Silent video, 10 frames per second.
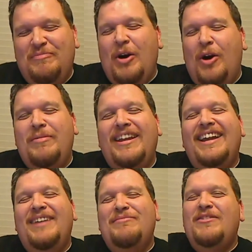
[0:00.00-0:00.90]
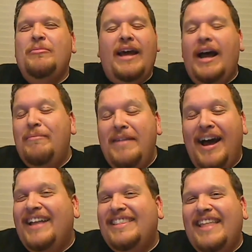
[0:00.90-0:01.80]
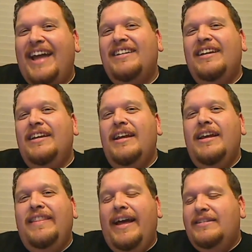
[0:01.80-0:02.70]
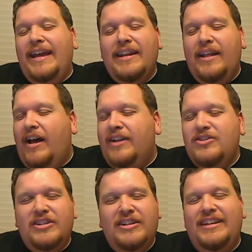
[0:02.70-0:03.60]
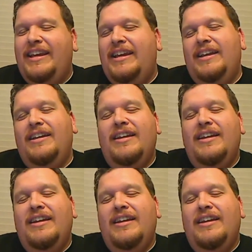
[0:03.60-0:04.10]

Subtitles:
opening it up to everybody. I'm not that technologically